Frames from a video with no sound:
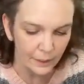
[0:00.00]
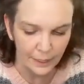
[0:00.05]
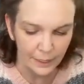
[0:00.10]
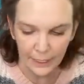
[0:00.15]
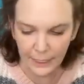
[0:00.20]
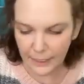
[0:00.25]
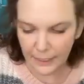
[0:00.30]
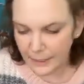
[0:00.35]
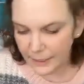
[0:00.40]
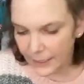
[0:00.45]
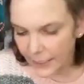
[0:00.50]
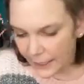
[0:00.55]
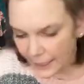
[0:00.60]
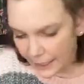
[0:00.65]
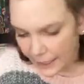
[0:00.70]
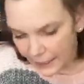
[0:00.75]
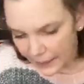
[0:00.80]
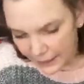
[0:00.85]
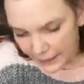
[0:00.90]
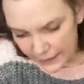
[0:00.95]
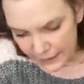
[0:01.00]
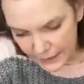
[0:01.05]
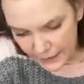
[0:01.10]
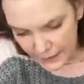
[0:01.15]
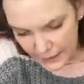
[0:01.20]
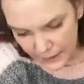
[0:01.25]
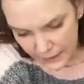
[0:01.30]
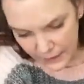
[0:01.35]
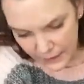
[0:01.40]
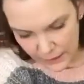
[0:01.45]
Our candy
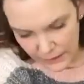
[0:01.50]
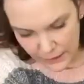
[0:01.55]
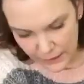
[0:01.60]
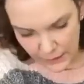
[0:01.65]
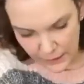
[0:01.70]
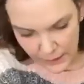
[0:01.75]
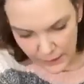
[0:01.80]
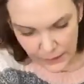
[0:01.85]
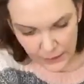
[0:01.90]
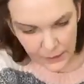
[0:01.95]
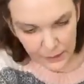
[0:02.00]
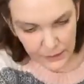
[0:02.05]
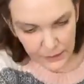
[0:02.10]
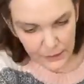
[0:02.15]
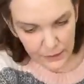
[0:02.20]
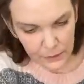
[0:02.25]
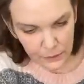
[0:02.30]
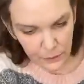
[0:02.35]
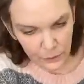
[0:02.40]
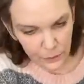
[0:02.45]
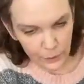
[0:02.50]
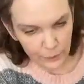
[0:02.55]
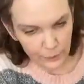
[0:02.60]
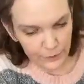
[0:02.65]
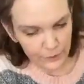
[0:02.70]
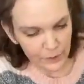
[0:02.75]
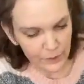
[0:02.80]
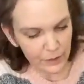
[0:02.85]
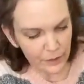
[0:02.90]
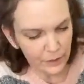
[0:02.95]
canes.
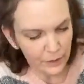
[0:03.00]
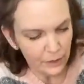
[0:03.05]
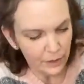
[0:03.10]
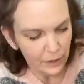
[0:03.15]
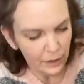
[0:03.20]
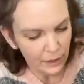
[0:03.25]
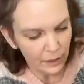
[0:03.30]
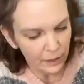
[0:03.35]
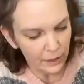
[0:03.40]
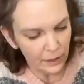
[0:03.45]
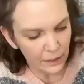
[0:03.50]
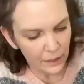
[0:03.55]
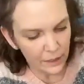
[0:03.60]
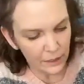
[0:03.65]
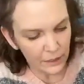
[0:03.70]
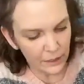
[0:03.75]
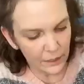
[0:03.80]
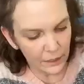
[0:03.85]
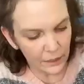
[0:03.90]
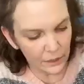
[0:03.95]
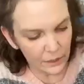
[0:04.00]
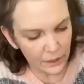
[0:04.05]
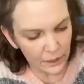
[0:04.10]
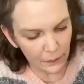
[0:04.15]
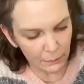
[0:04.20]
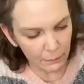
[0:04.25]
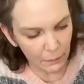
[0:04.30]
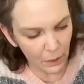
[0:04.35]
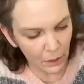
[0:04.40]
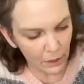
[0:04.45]
Oops. Another
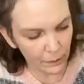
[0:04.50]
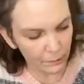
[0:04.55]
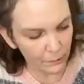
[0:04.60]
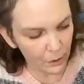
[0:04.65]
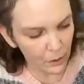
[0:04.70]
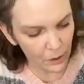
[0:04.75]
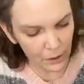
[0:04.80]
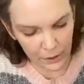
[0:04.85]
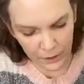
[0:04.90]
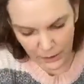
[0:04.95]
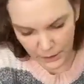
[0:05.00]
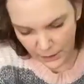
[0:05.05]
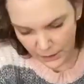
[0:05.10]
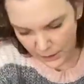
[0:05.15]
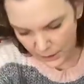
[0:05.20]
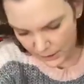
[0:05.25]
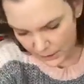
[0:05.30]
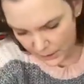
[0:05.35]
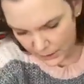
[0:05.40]
little bonbon.